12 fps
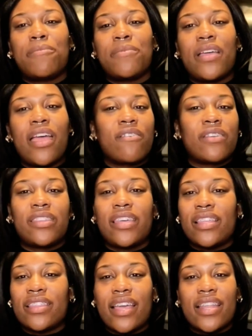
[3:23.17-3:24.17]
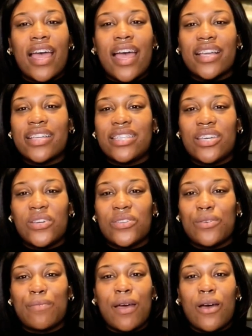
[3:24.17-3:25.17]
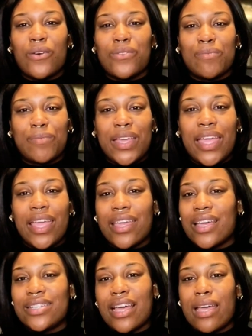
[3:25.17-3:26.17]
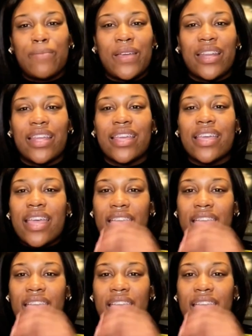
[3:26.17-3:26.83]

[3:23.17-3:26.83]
everything that I could tell you about being a diabetic.